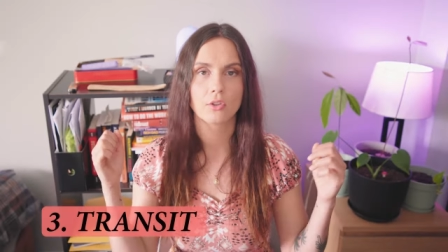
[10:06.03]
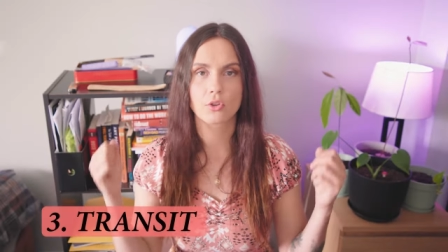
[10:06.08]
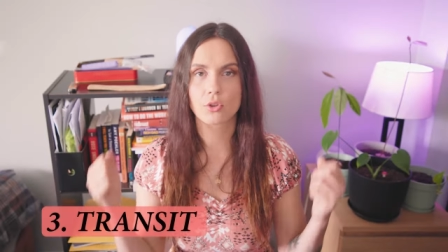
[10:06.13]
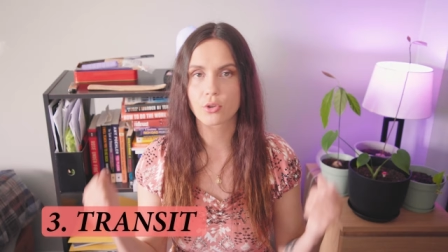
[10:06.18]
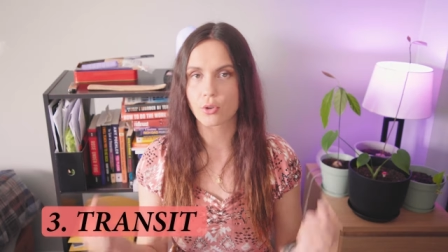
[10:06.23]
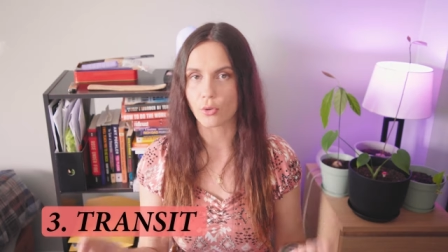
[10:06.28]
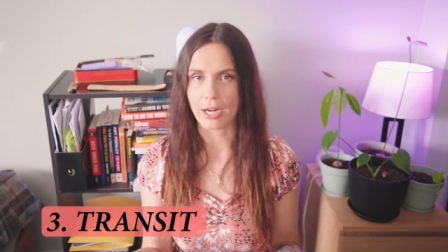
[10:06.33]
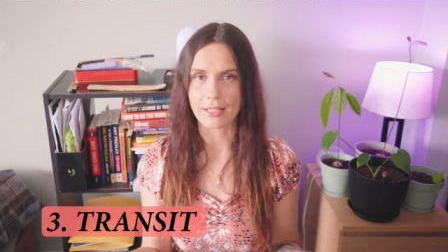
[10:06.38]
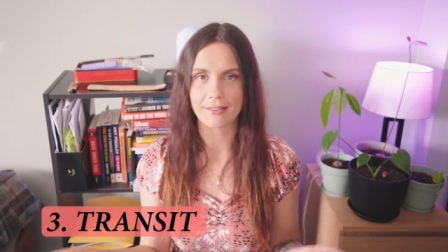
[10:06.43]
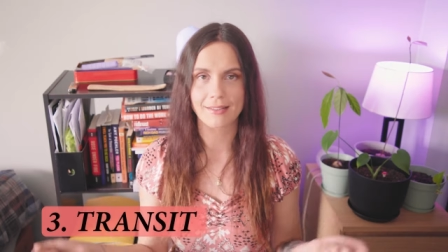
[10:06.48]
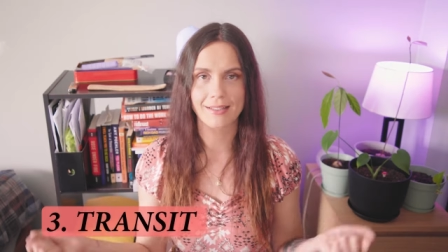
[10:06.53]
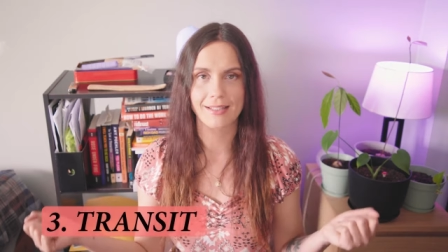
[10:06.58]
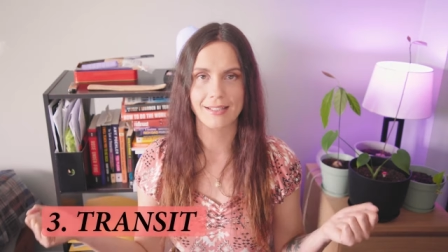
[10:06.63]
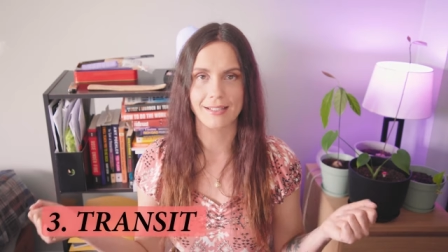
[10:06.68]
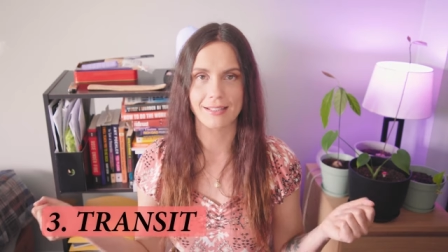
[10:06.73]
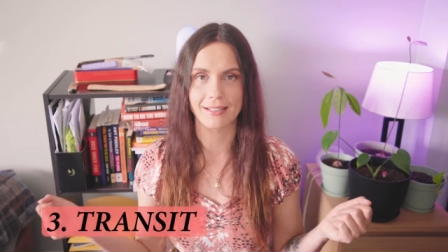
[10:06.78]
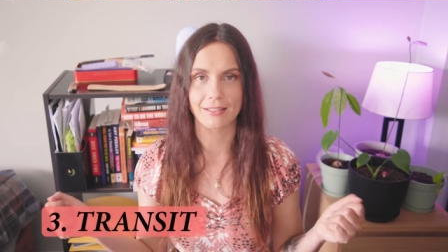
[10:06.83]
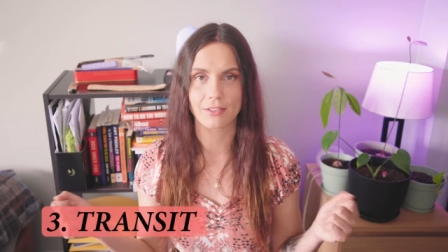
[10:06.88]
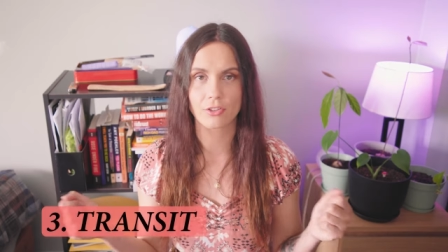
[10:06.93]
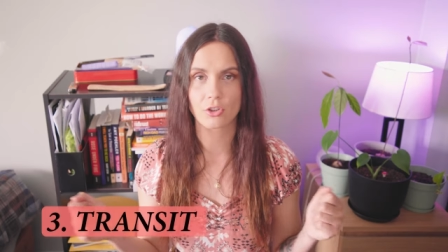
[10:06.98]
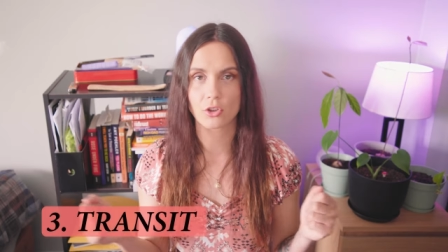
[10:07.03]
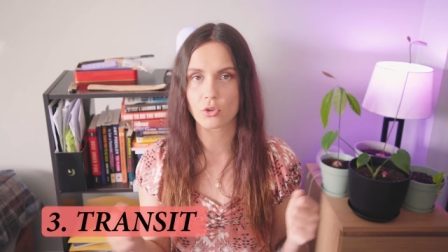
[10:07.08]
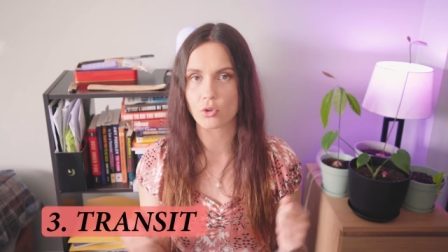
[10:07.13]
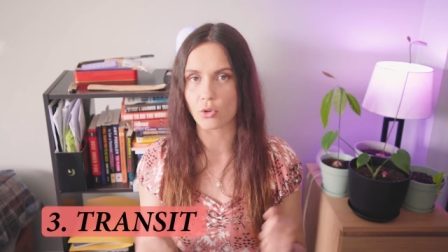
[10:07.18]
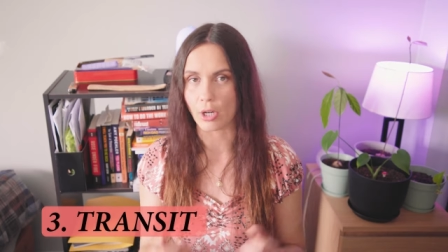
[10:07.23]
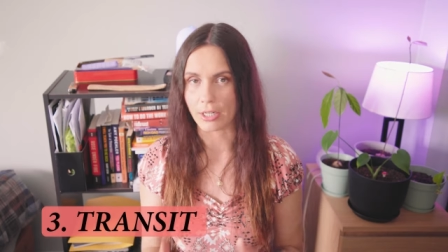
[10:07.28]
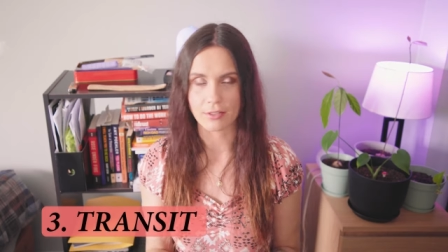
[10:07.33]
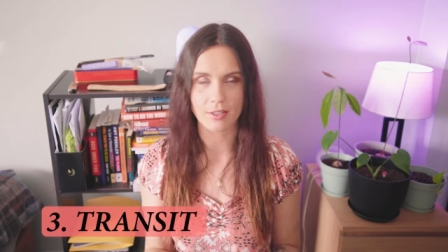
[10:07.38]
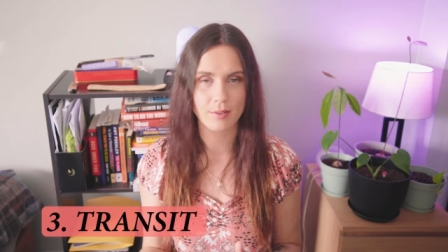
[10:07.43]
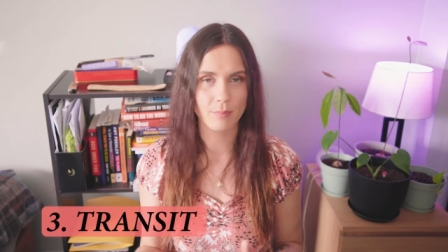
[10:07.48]
transit,
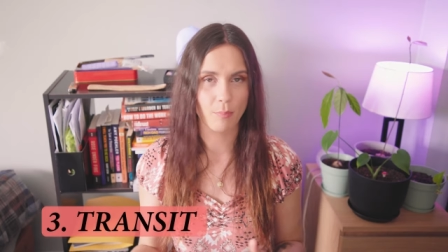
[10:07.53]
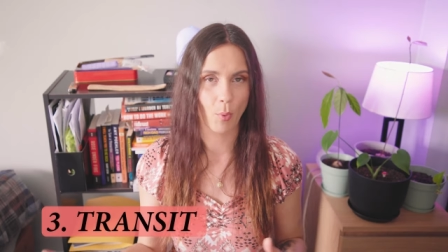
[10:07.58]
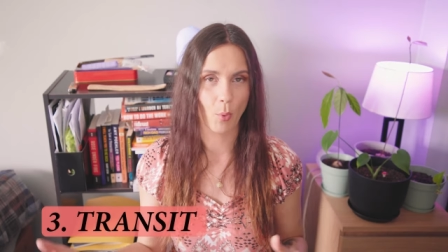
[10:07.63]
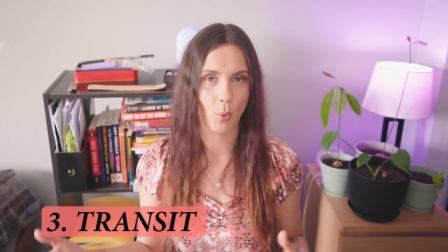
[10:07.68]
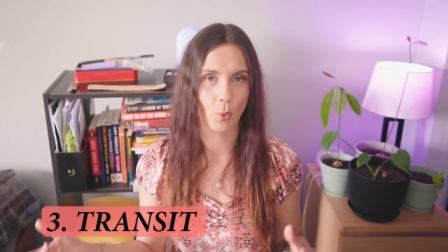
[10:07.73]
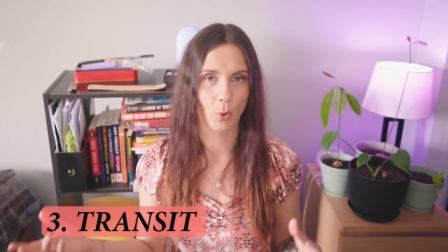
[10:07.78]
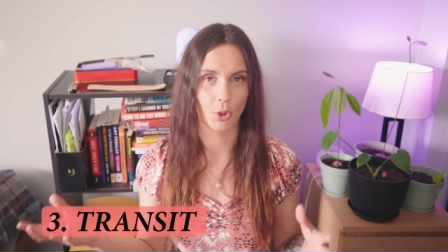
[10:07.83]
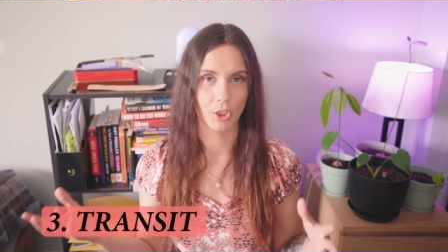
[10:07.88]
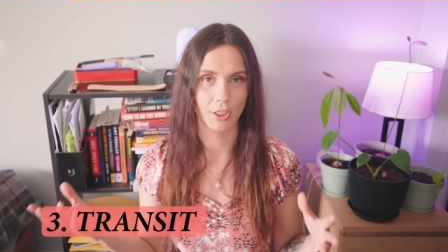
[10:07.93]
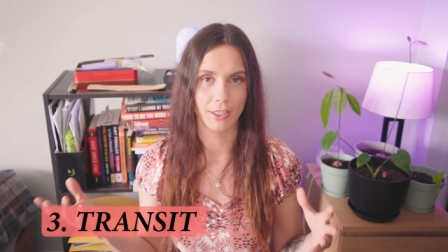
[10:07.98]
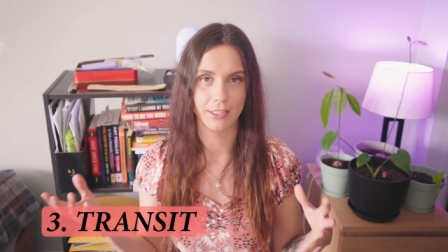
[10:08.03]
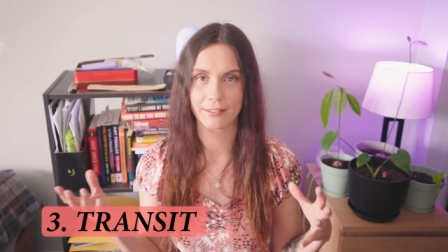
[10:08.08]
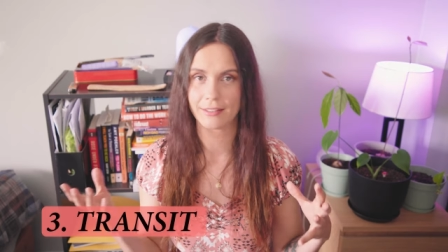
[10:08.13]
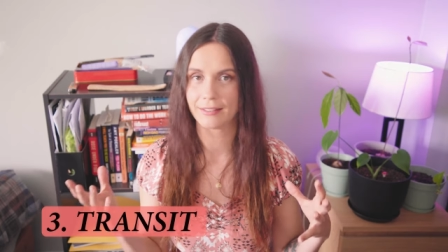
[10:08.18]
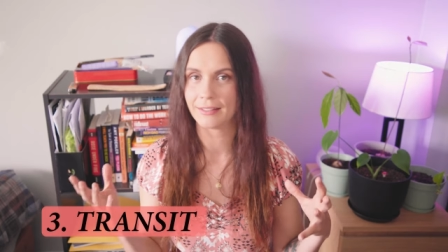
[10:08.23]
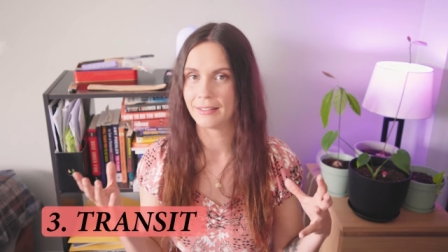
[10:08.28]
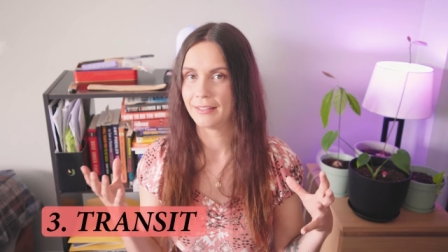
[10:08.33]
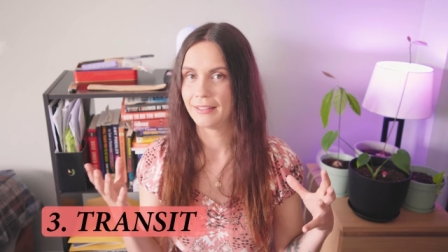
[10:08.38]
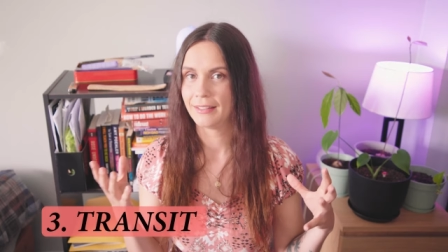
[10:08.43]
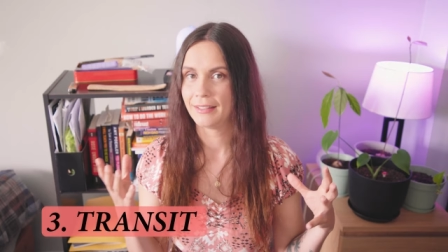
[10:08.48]
transport.